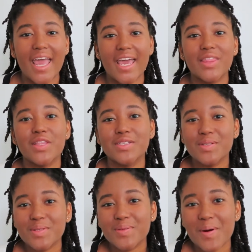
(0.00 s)
and the
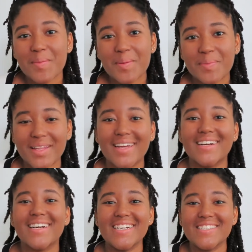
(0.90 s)
dual enrollment
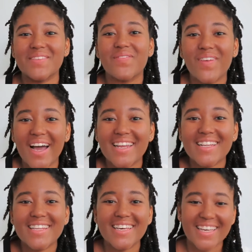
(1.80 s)
planner is finally